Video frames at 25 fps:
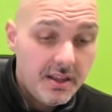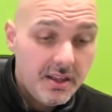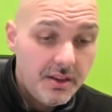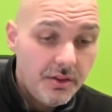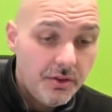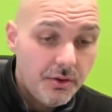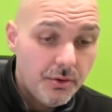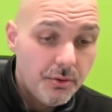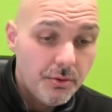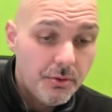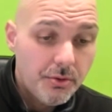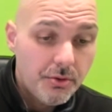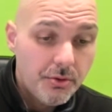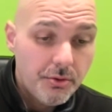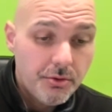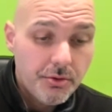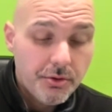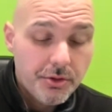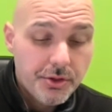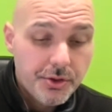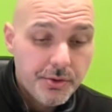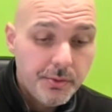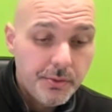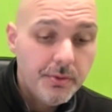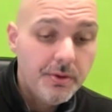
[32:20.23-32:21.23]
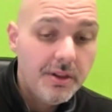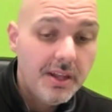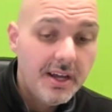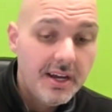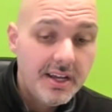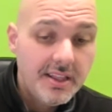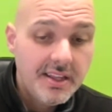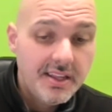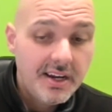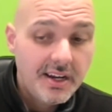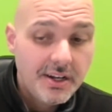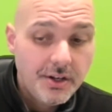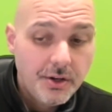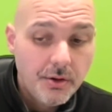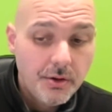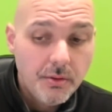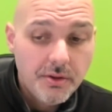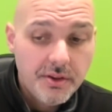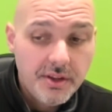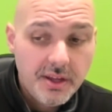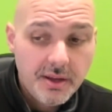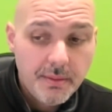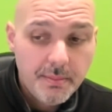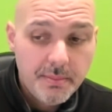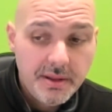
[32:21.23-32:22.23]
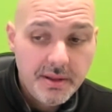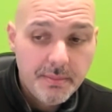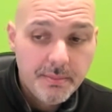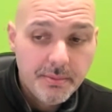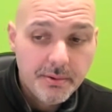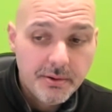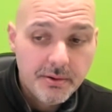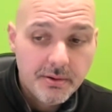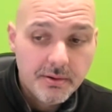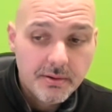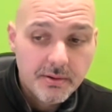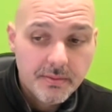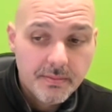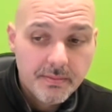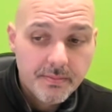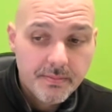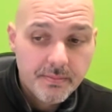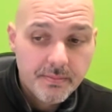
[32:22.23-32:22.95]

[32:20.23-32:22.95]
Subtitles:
there's a through line that I don't think people,